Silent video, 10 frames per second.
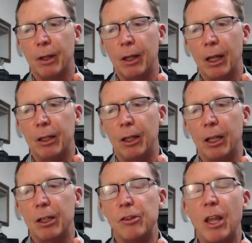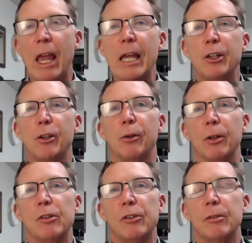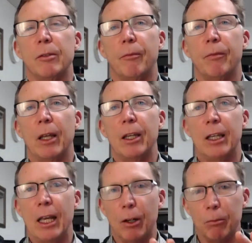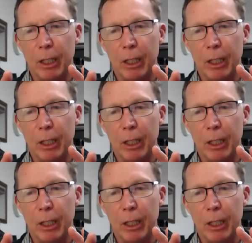it is ignorance. And again, I'm